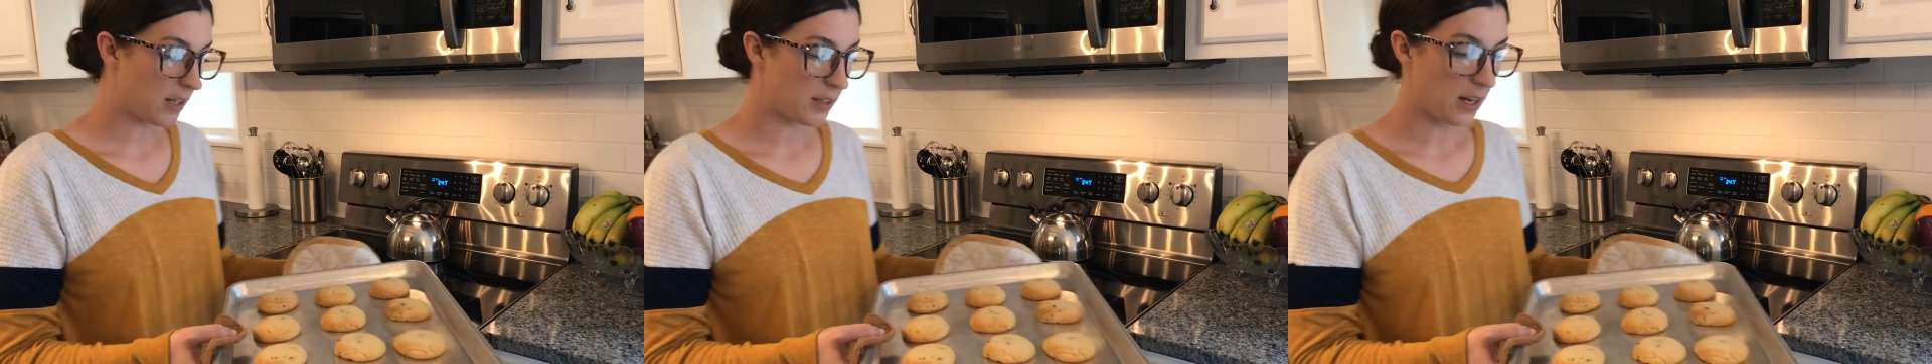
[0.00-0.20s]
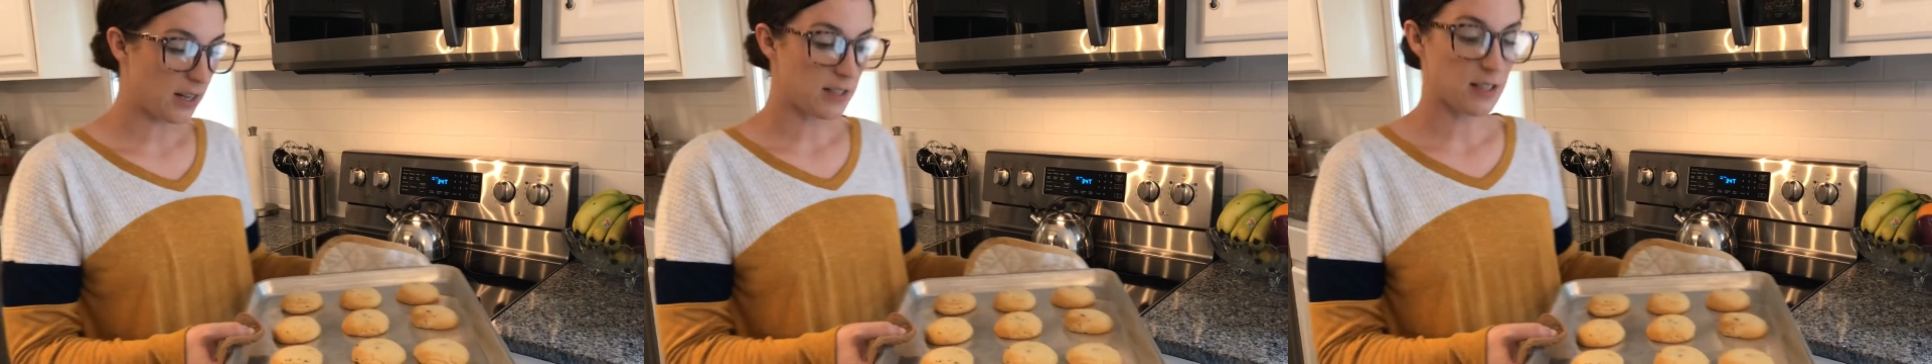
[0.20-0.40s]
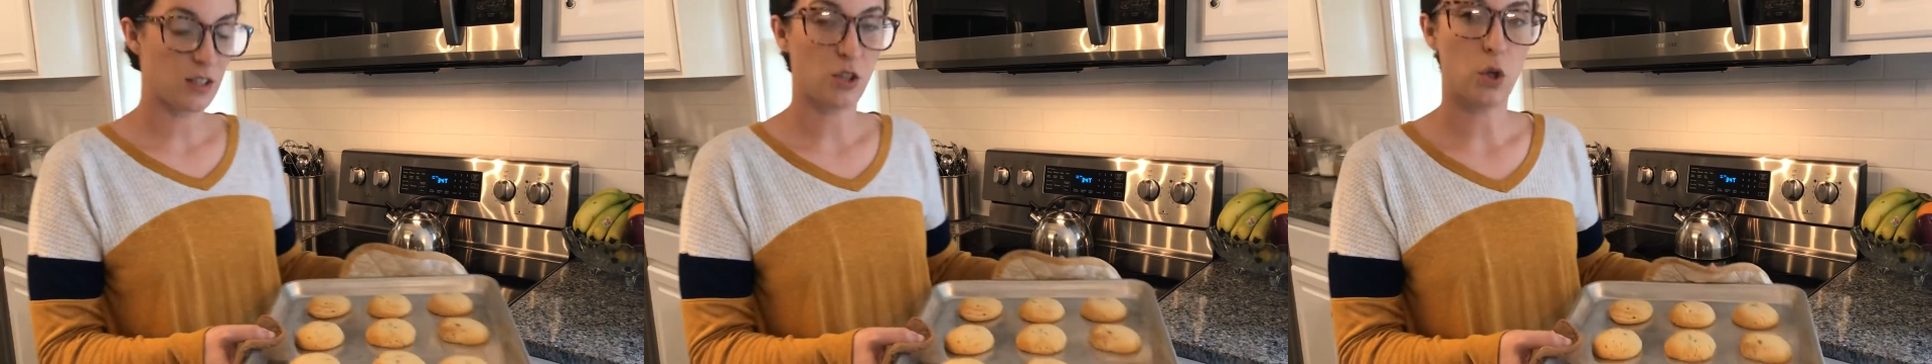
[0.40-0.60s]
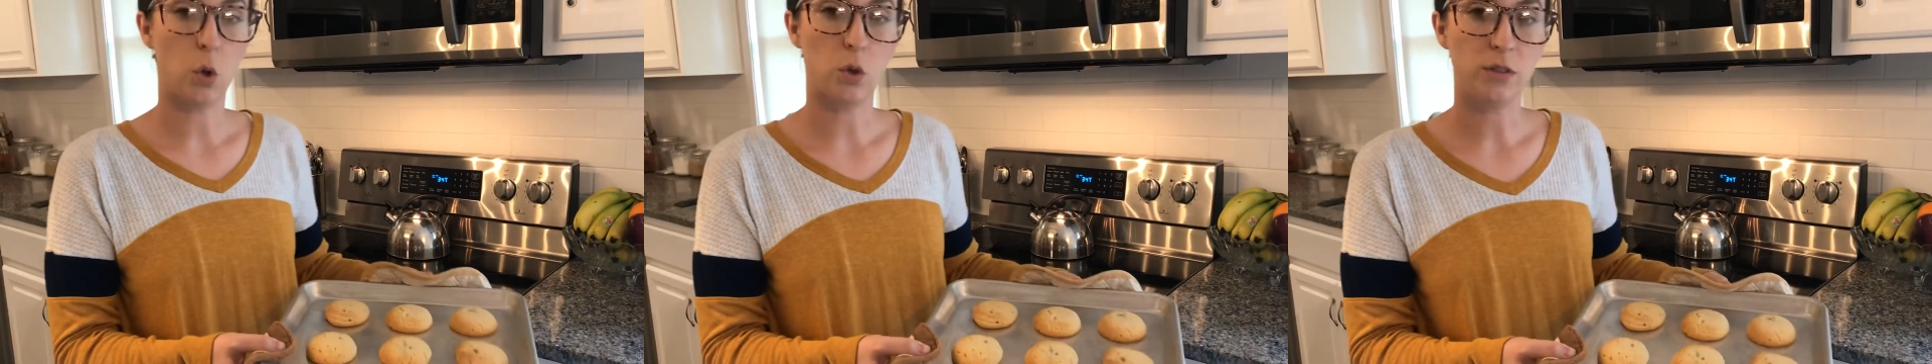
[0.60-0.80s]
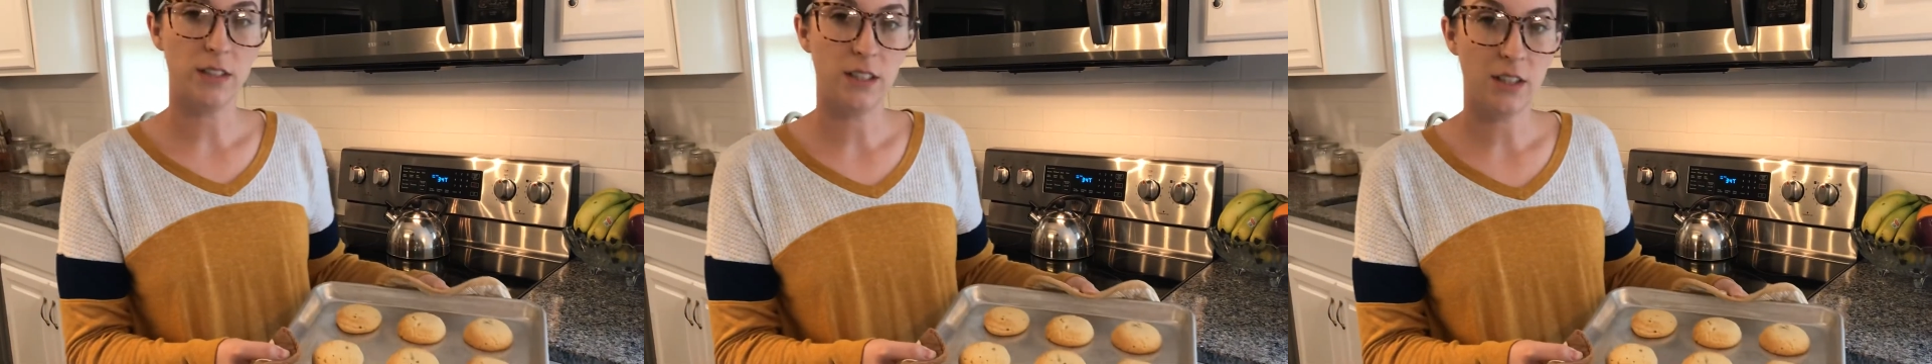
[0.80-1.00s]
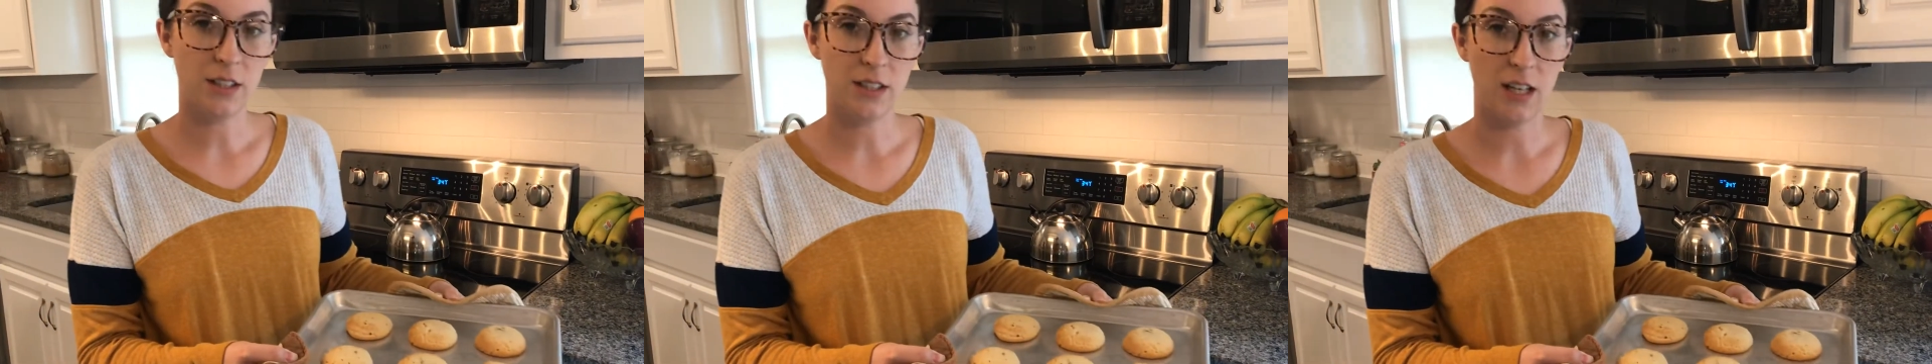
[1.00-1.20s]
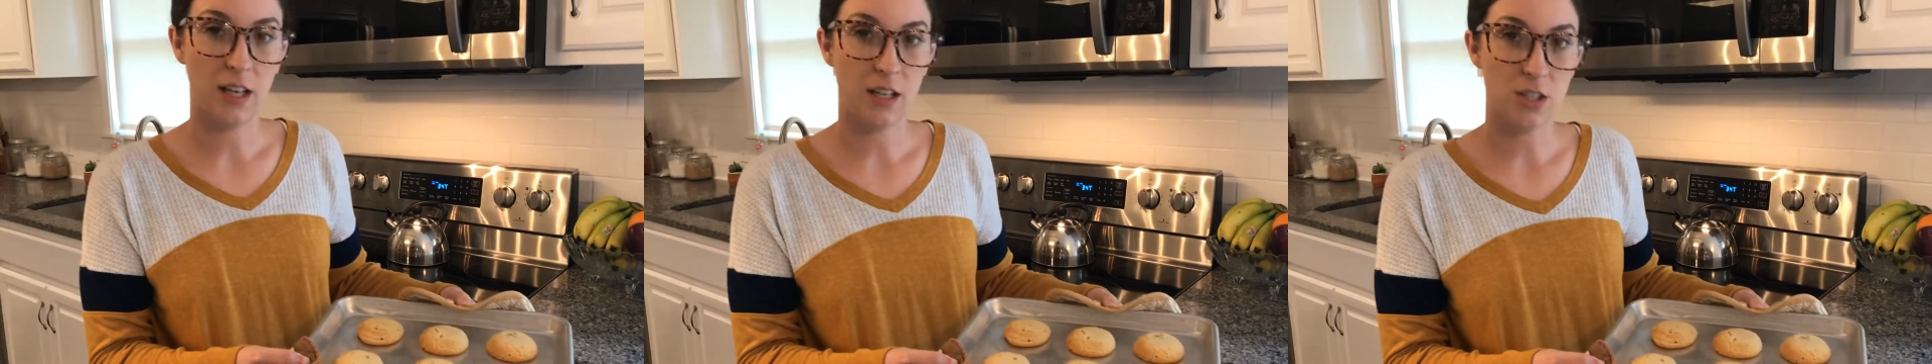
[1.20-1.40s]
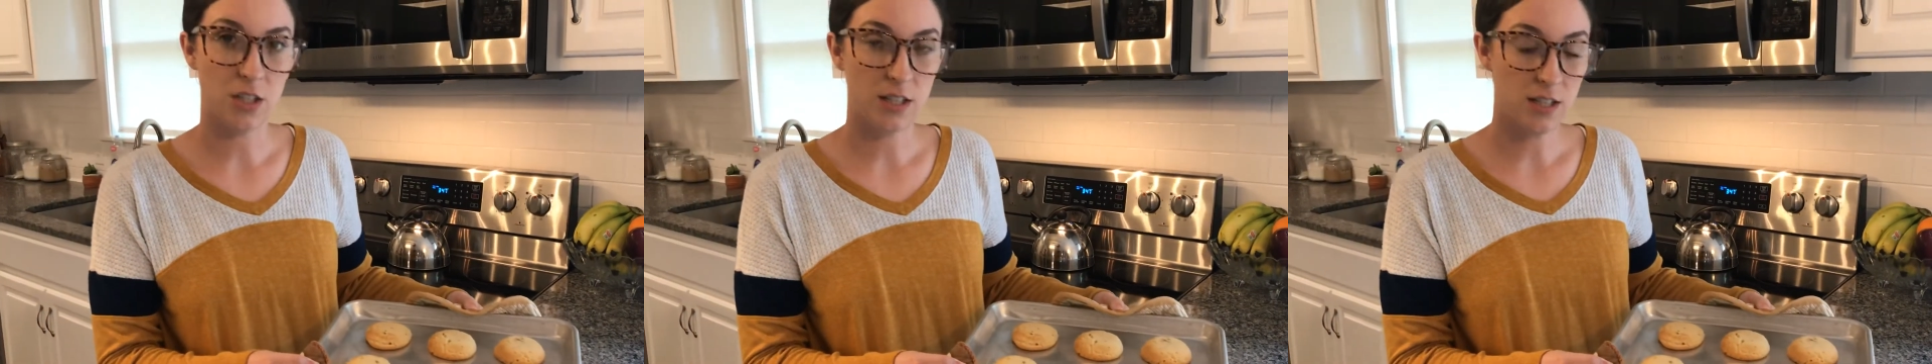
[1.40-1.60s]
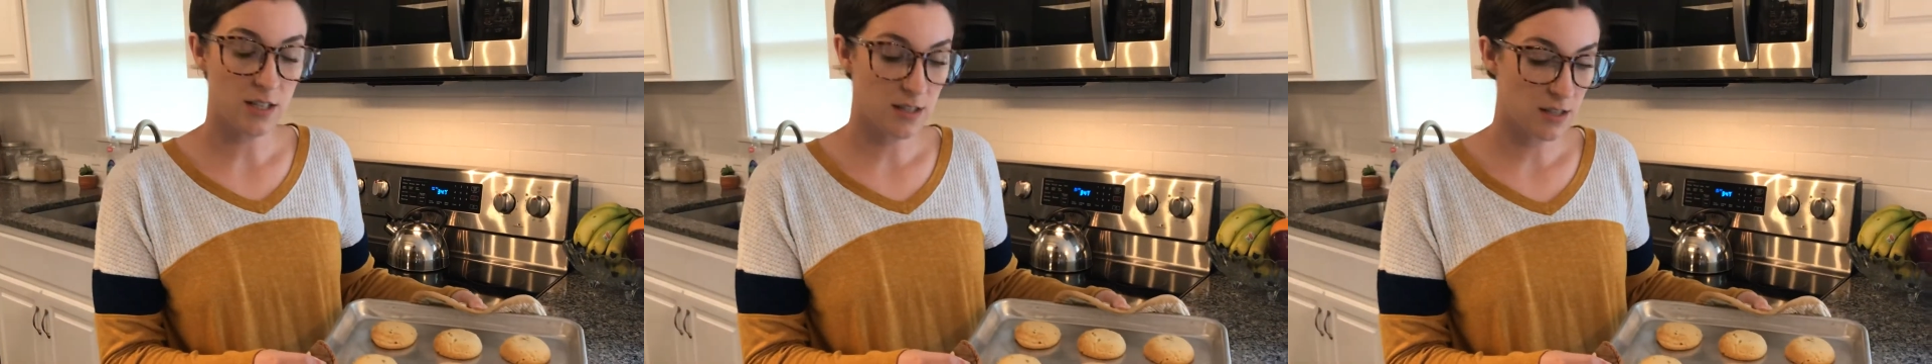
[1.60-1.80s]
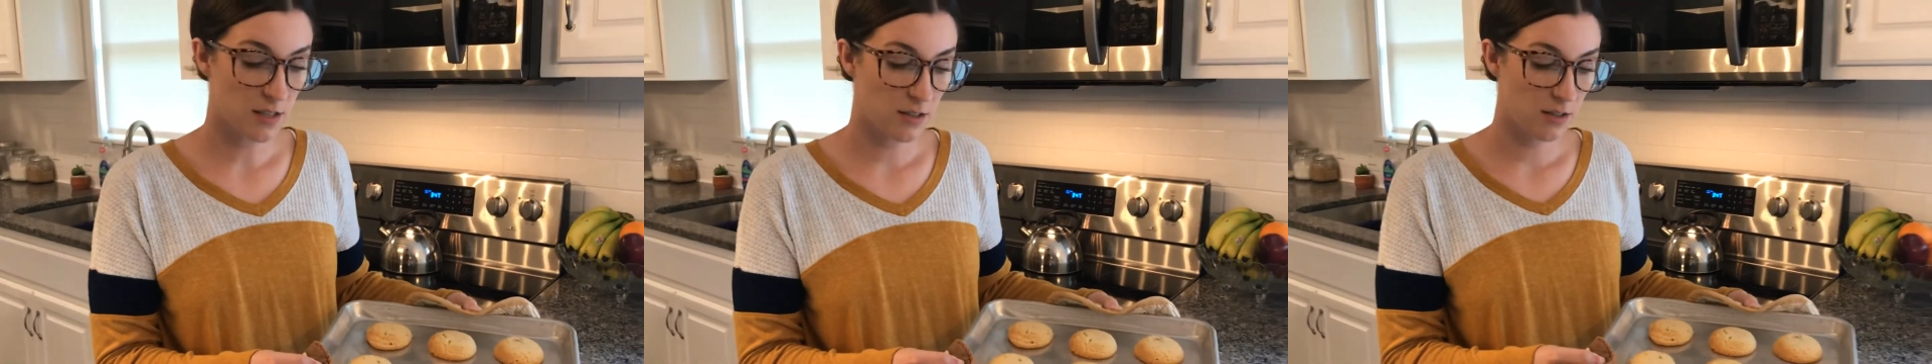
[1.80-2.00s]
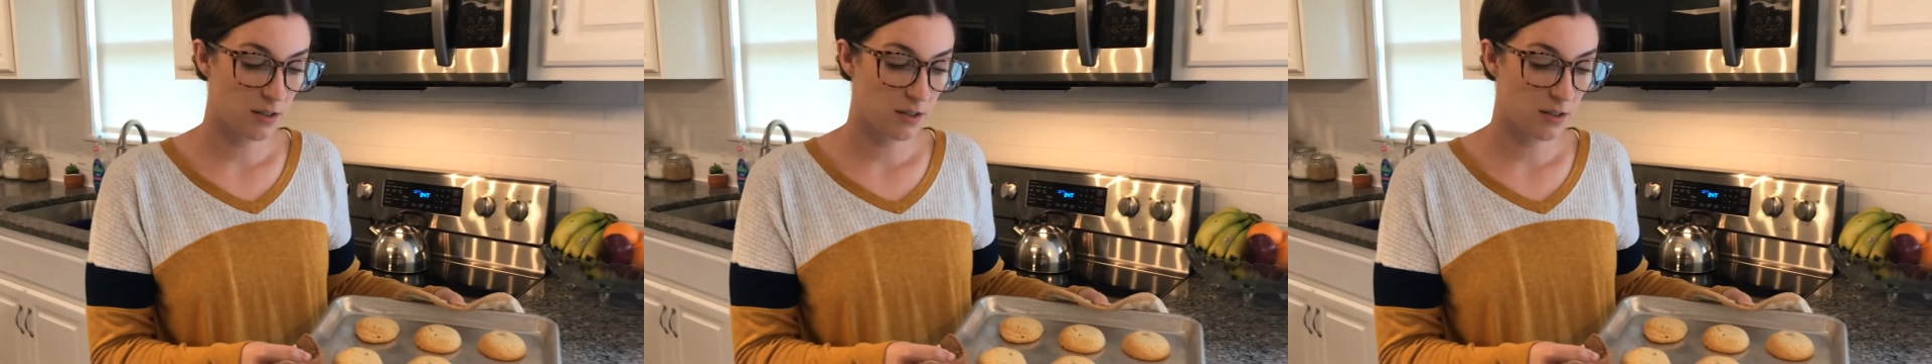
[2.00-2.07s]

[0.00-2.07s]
nice and golden on the edges.